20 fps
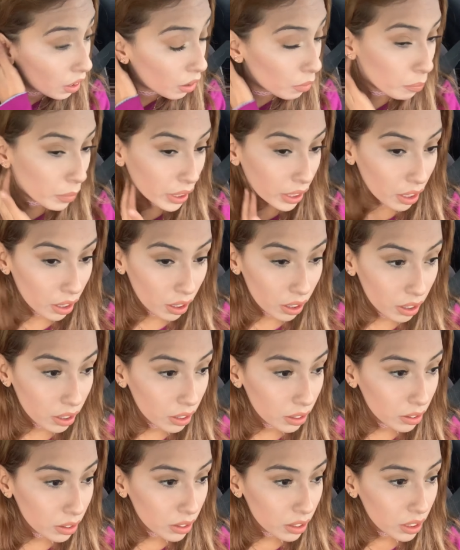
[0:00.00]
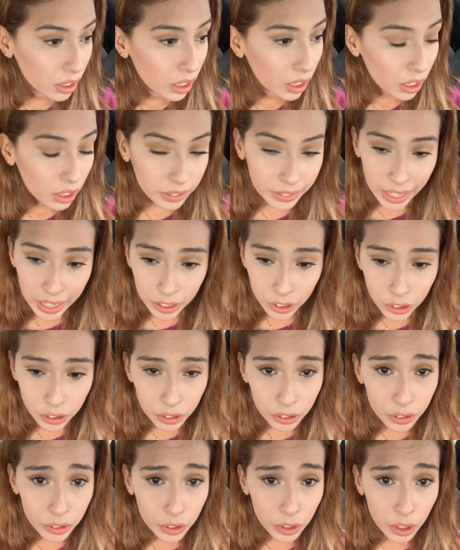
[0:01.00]
my God.
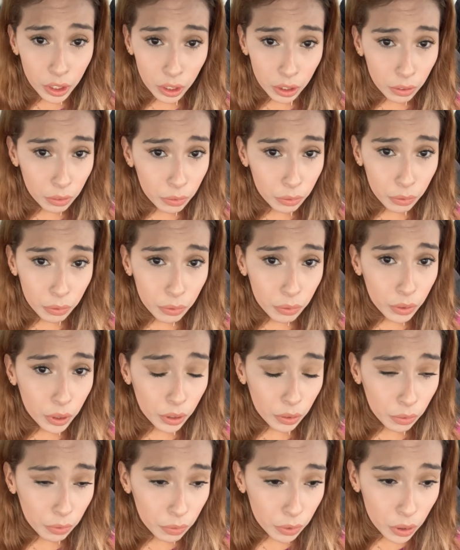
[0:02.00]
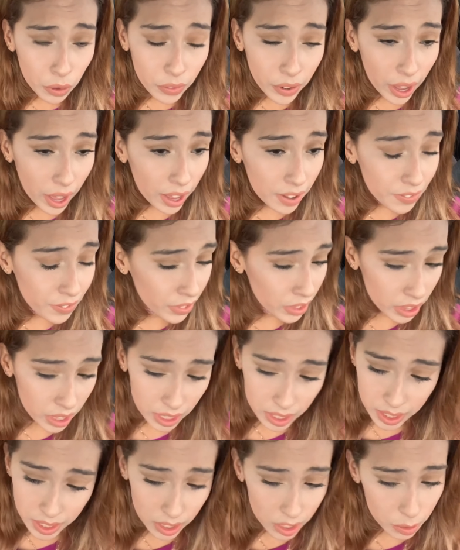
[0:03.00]
Dashers, if you have
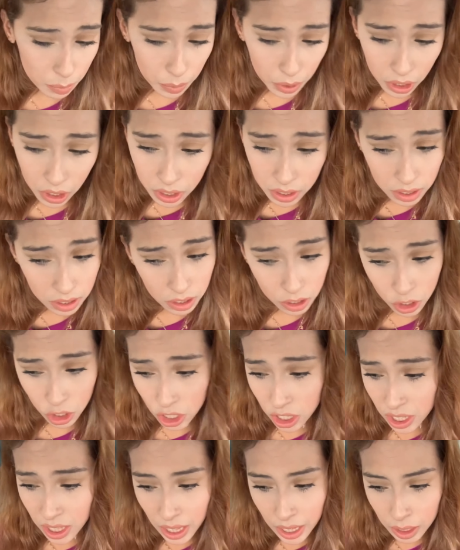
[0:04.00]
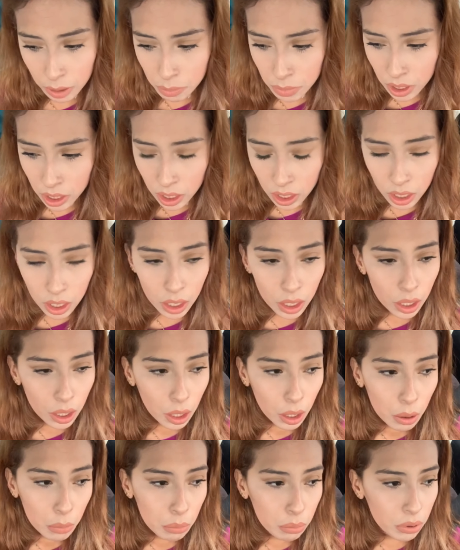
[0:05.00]
this experience just like me,
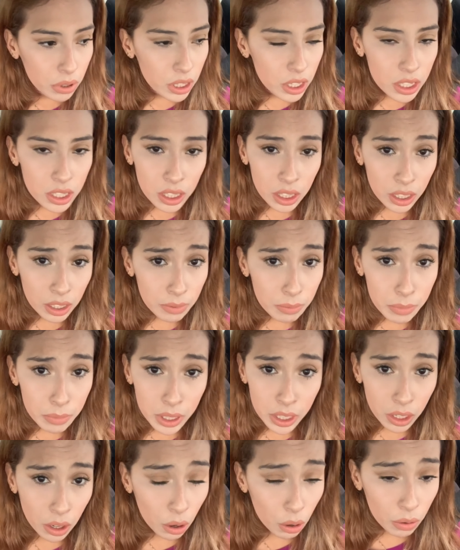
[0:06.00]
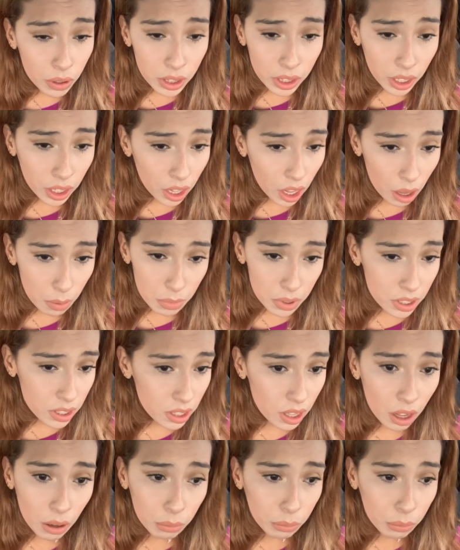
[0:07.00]
please let me know in the comments down